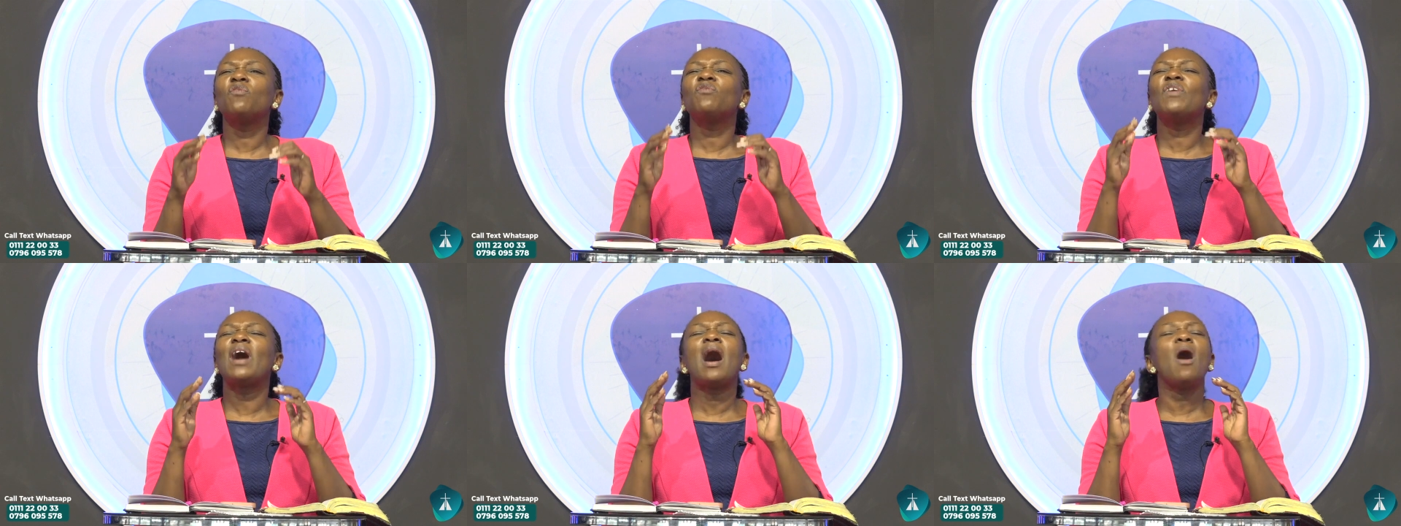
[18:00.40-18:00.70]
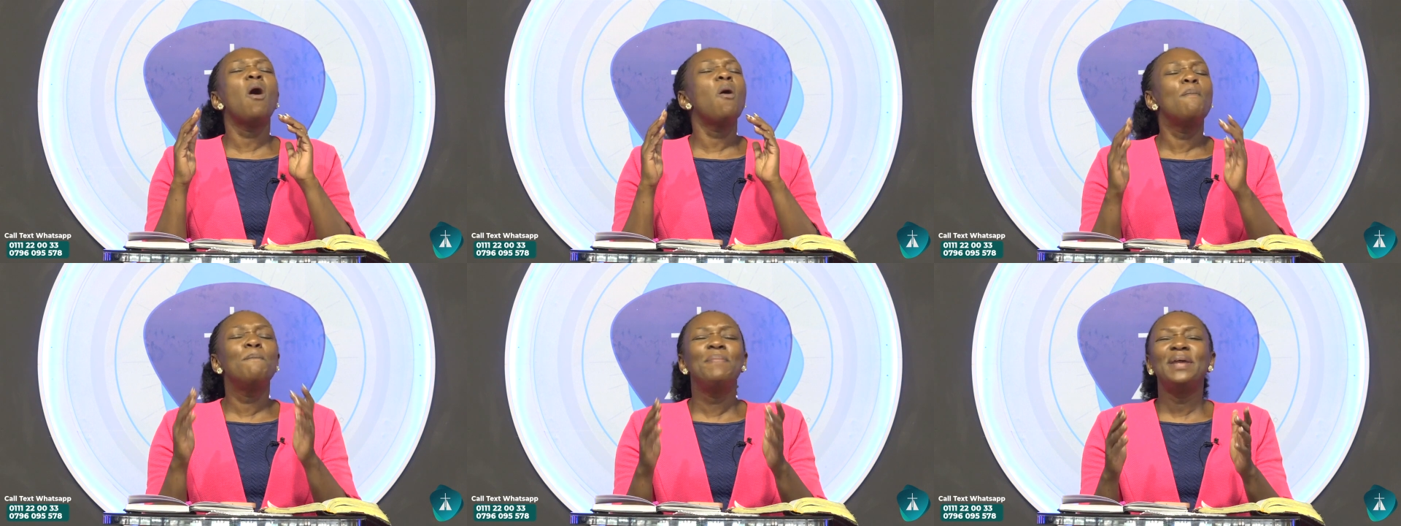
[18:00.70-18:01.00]
of
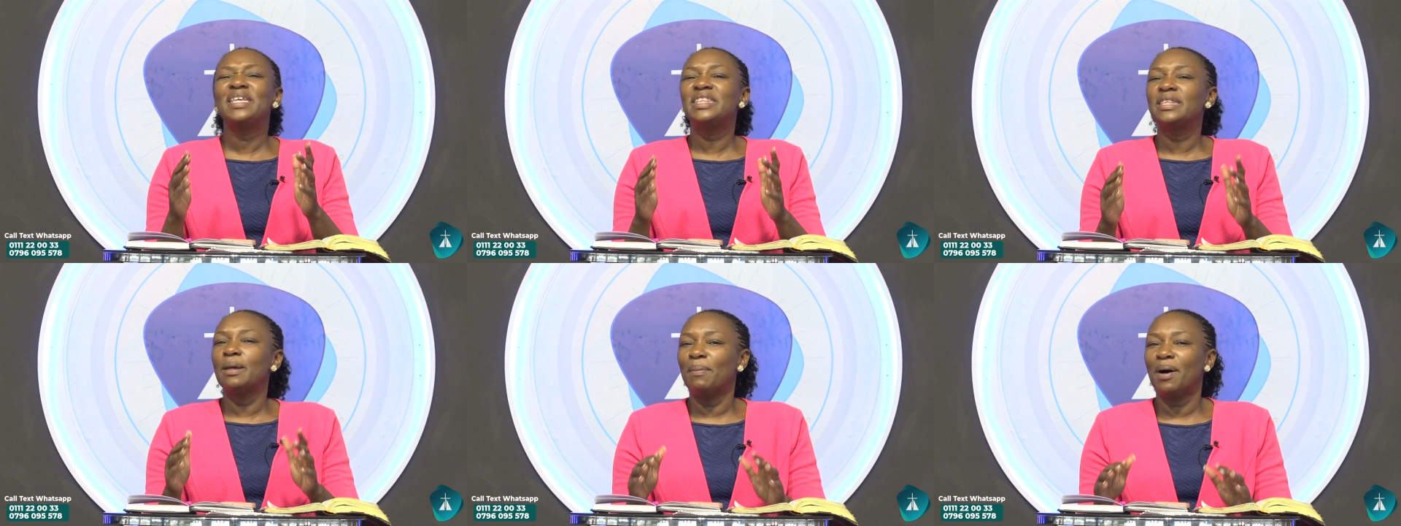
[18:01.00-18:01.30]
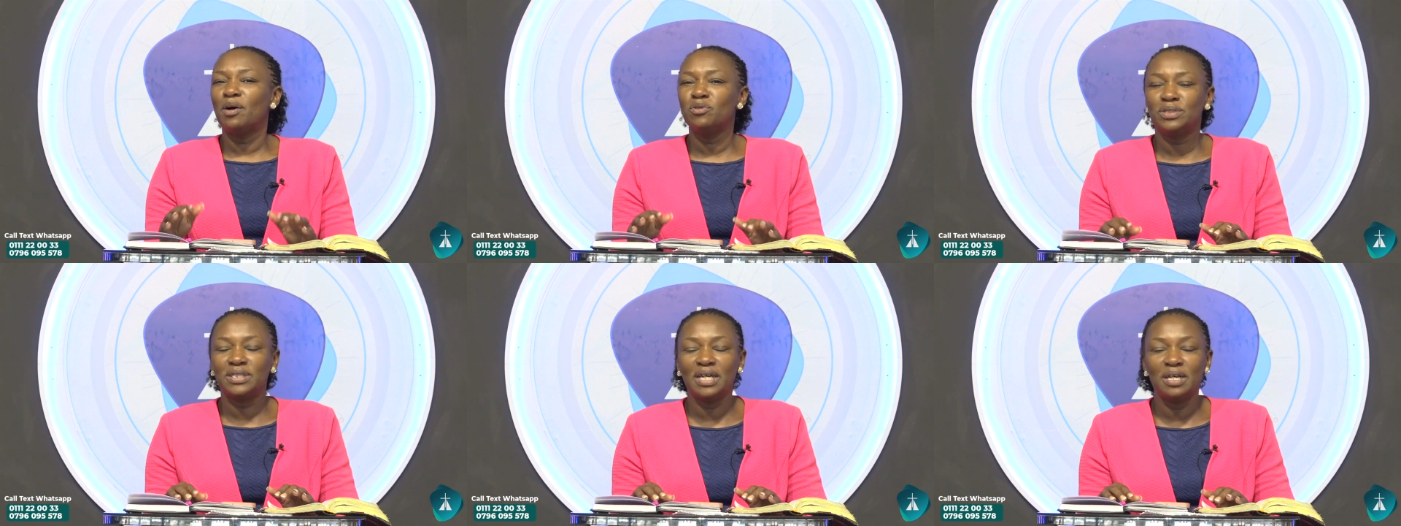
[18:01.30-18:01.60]
how big the
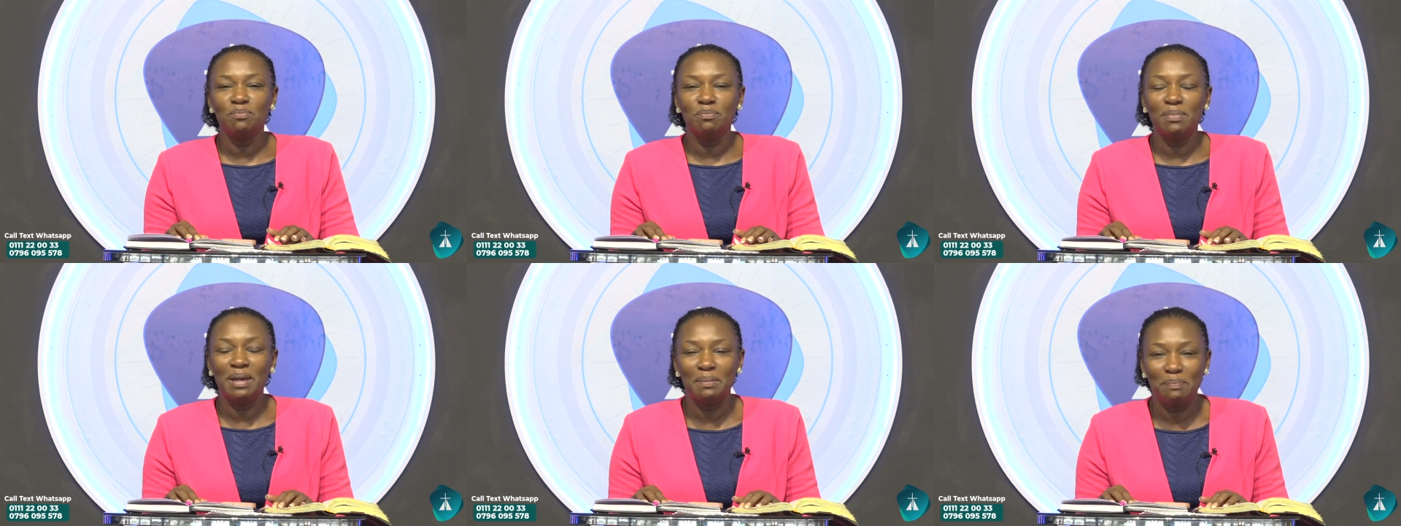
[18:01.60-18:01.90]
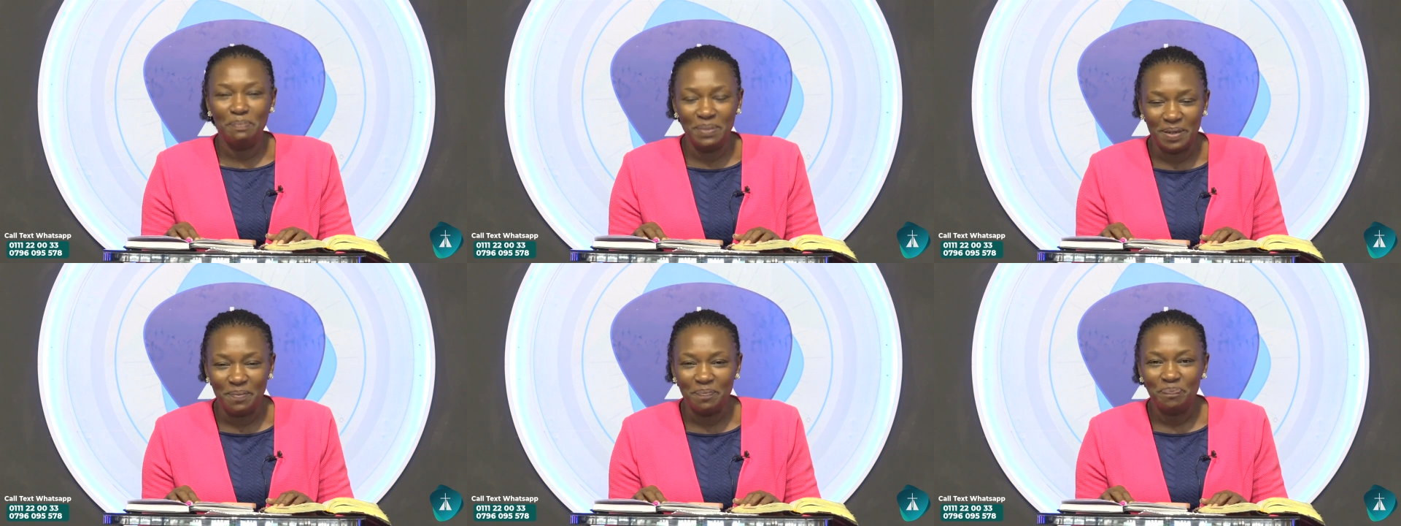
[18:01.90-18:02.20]
mountain may
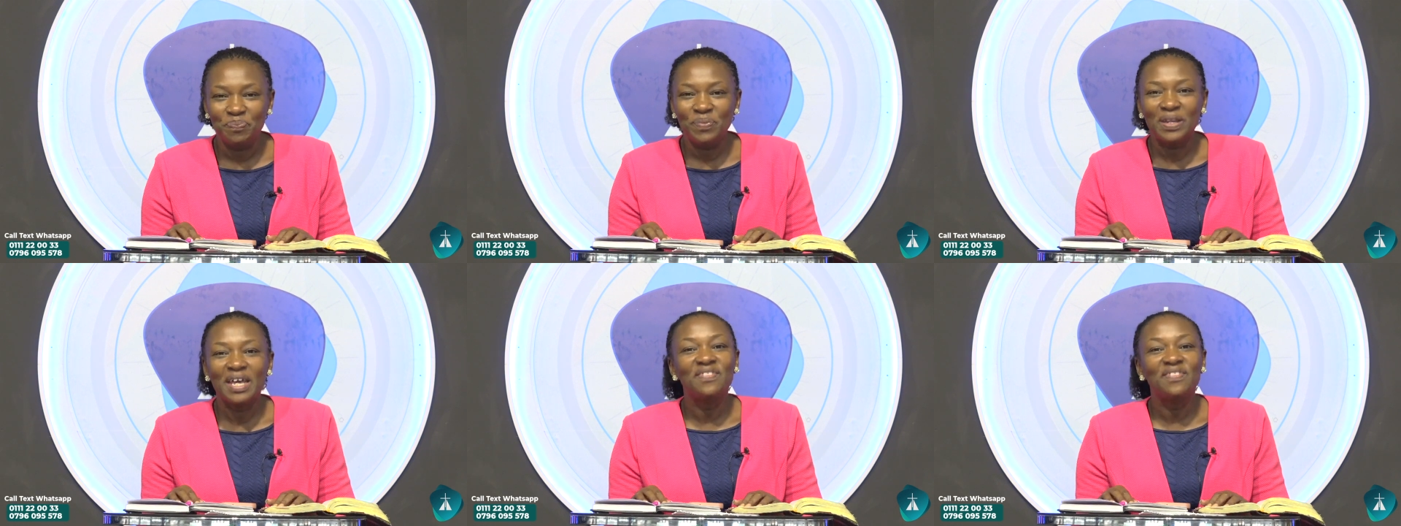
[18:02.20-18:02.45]
be,